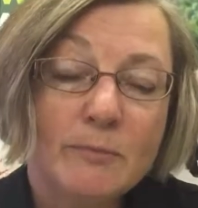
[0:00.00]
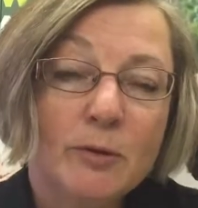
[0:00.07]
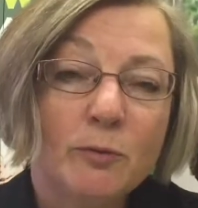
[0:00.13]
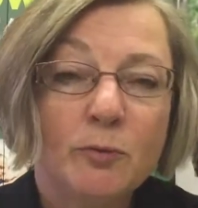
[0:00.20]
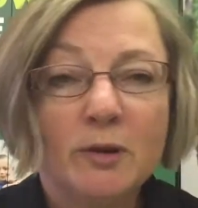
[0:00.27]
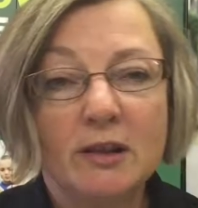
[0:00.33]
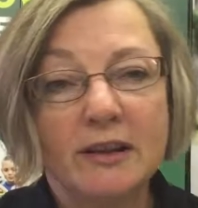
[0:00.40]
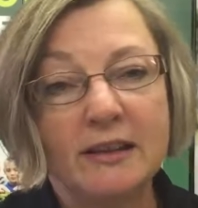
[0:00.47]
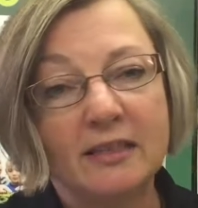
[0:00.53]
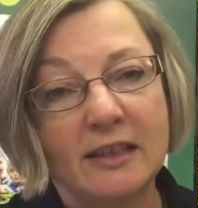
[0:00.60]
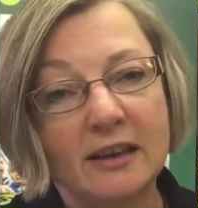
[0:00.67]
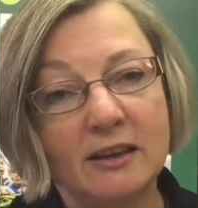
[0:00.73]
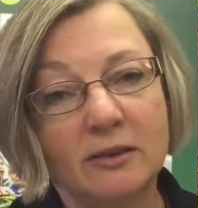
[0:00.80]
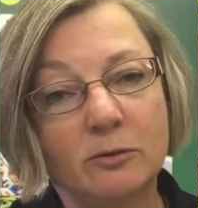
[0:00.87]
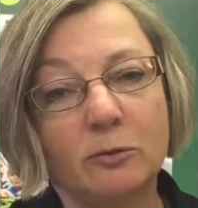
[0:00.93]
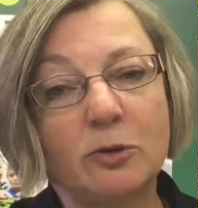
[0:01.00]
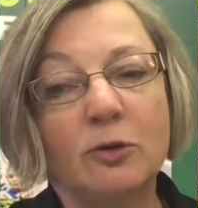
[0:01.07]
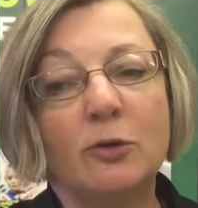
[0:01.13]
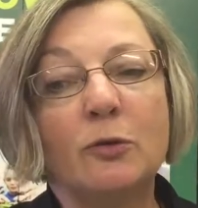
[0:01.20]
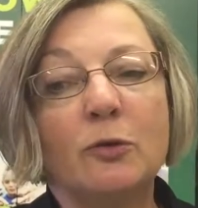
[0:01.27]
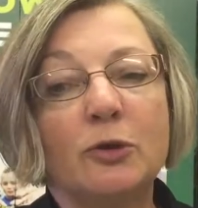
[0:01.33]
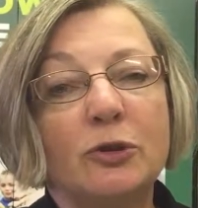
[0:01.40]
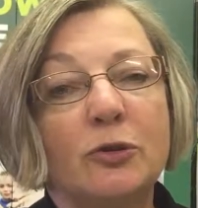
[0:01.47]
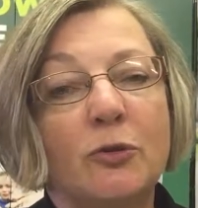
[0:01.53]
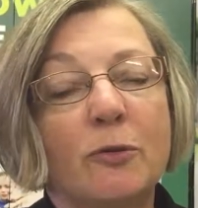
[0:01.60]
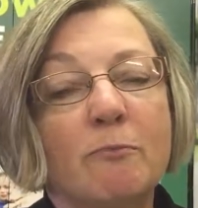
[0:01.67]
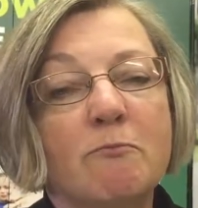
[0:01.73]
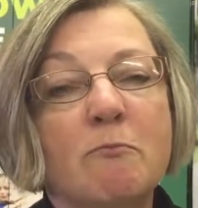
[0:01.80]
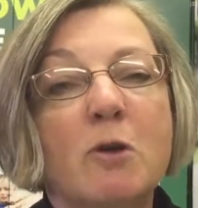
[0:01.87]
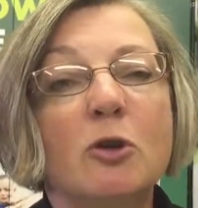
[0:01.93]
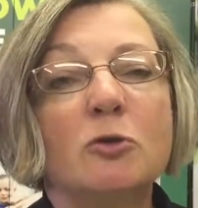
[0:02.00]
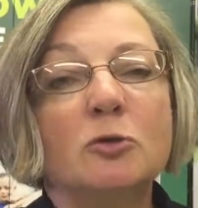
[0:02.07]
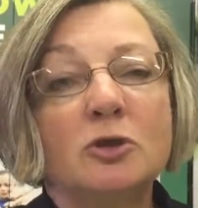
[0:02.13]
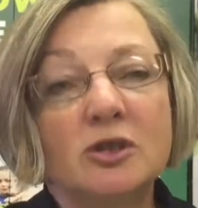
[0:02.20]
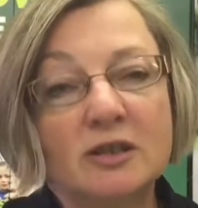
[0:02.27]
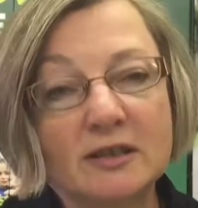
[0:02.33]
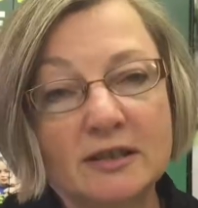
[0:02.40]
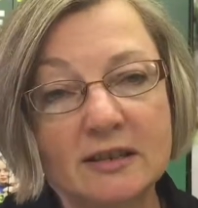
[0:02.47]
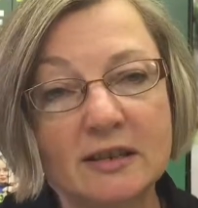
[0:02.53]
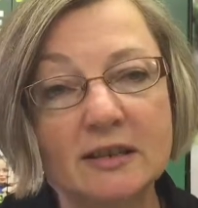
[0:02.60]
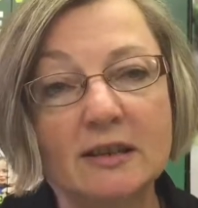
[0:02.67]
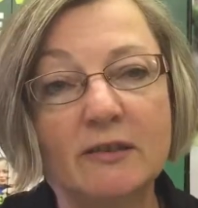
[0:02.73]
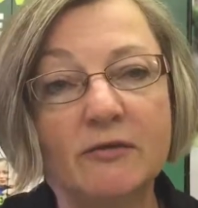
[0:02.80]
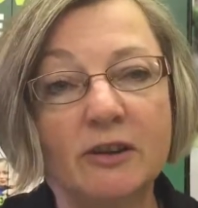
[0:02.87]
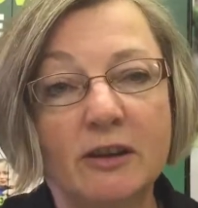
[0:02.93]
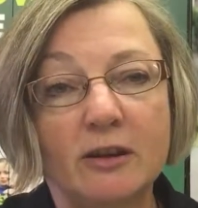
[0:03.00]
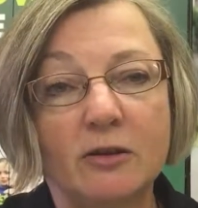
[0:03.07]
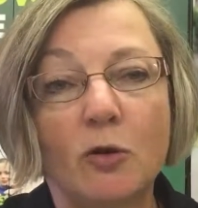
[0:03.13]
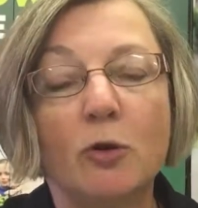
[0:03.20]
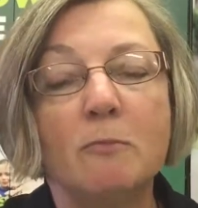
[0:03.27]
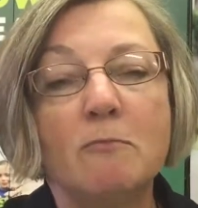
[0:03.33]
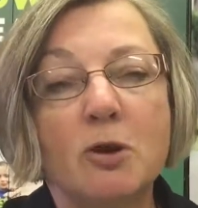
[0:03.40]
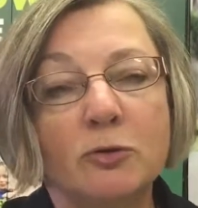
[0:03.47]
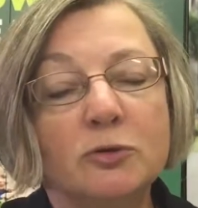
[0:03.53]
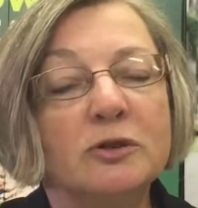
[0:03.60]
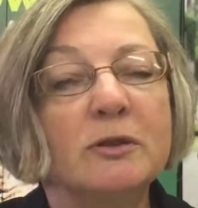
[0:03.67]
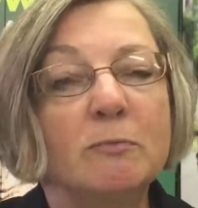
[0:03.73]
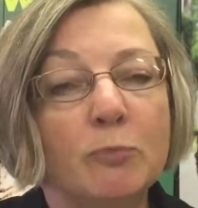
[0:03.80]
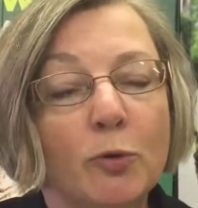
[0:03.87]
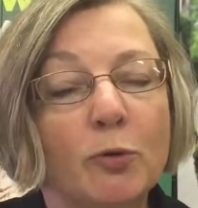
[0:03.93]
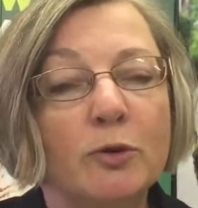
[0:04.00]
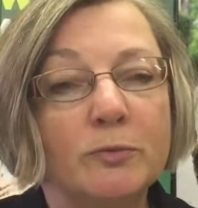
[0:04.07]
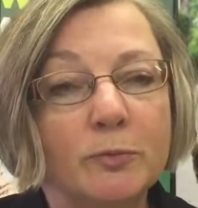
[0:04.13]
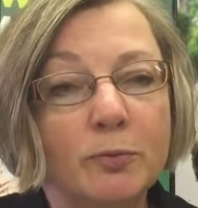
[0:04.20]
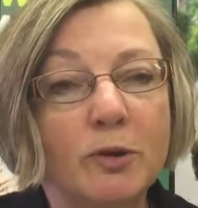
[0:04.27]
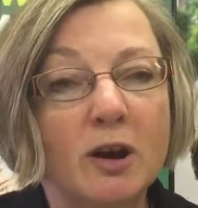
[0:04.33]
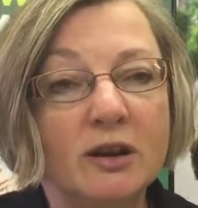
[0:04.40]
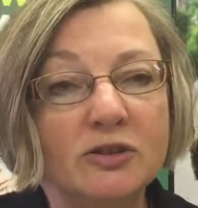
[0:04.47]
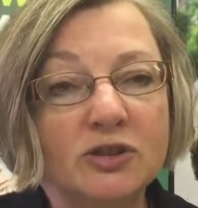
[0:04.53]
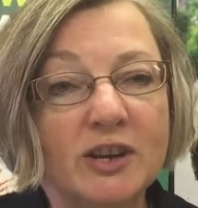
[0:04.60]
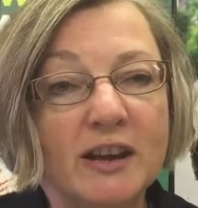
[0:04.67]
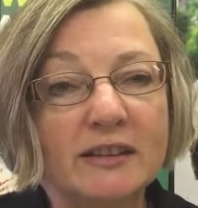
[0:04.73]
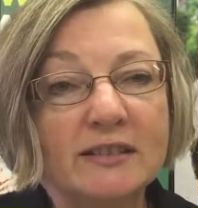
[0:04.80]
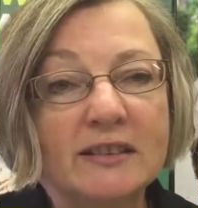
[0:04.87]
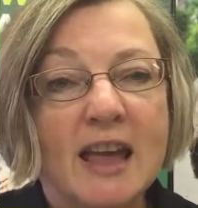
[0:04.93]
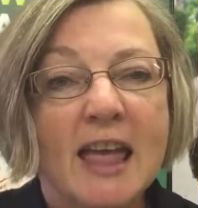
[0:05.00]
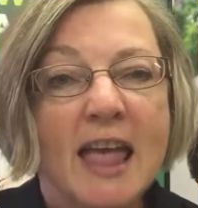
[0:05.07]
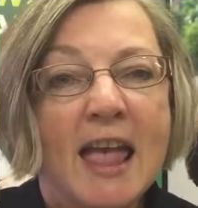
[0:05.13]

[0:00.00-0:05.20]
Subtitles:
but really think through your most significant or most important projects.